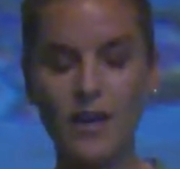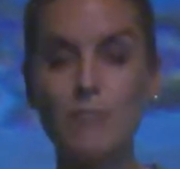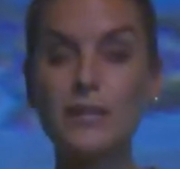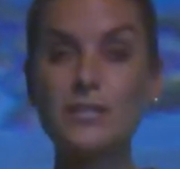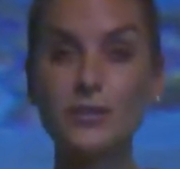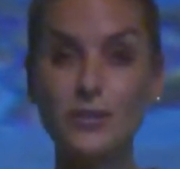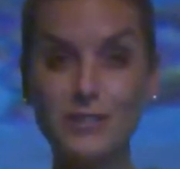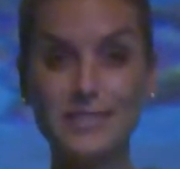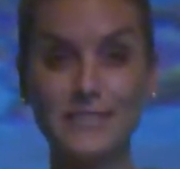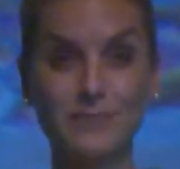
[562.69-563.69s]
But
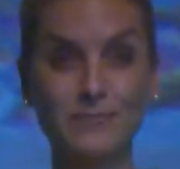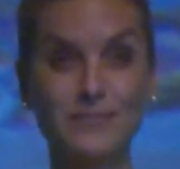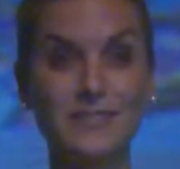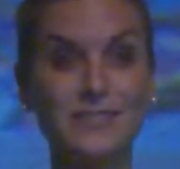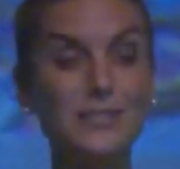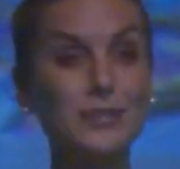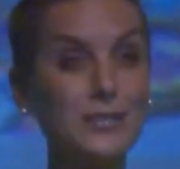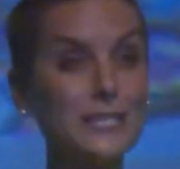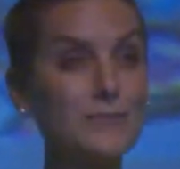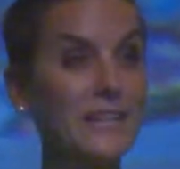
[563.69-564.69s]
tourism
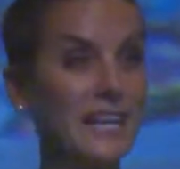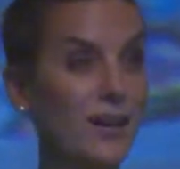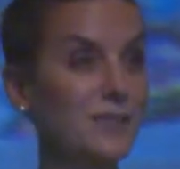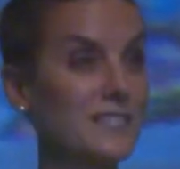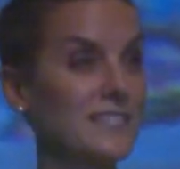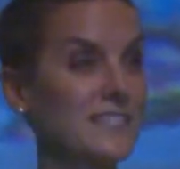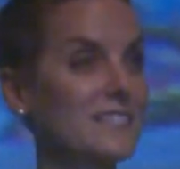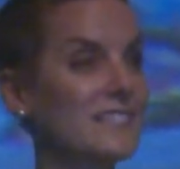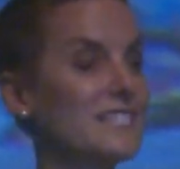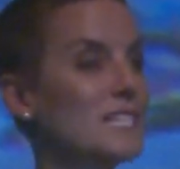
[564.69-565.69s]
allows
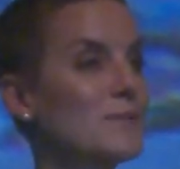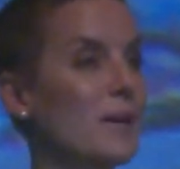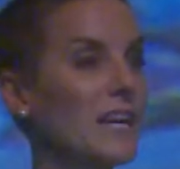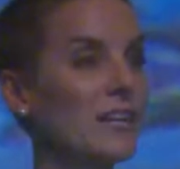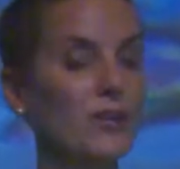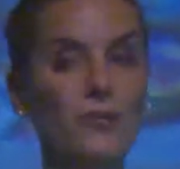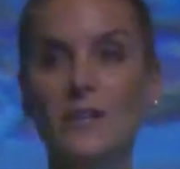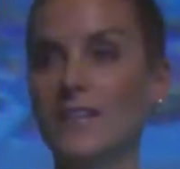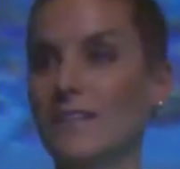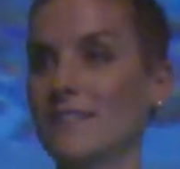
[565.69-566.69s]
this just by
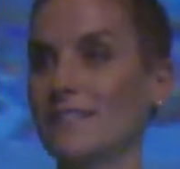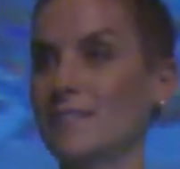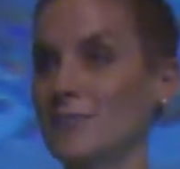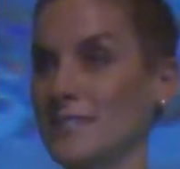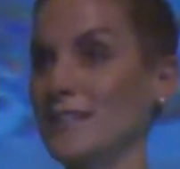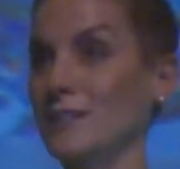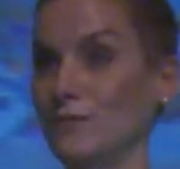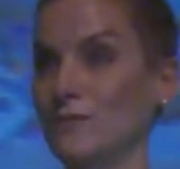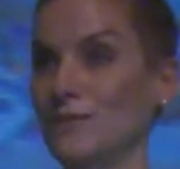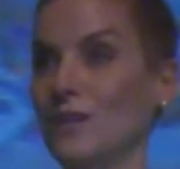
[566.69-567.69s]
knowing
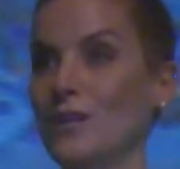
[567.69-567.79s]
yourself,